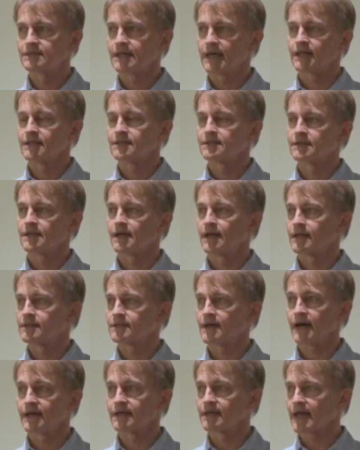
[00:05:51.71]

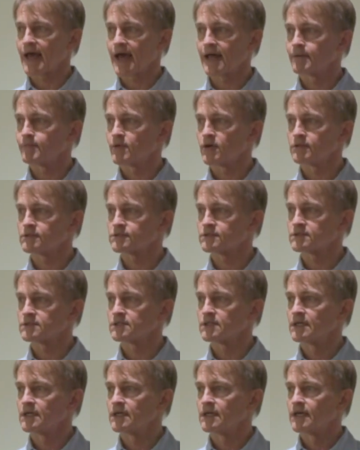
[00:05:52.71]
dead, dying
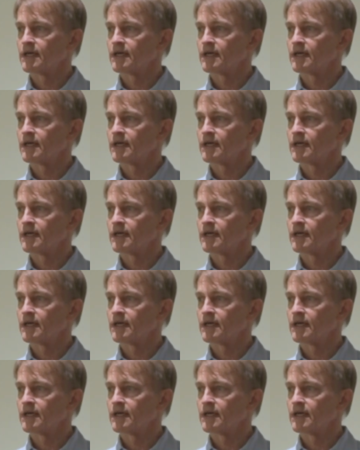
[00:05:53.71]
animals.